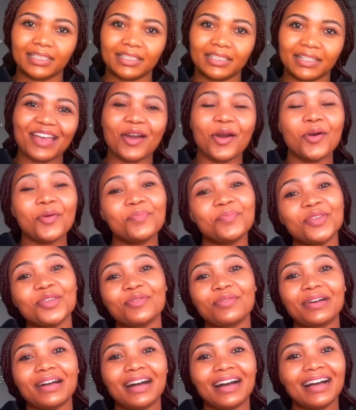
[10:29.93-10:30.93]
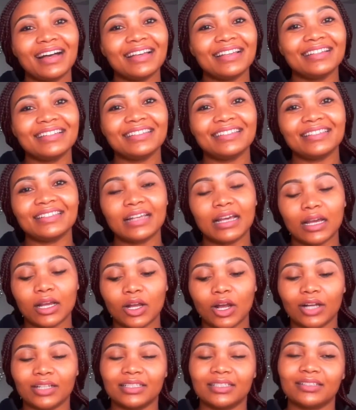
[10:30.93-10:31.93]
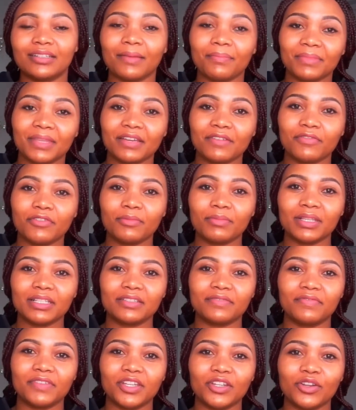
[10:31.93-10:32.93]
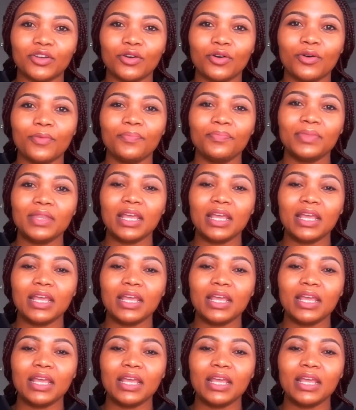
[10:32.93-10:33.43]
I hope you guys got something from this video.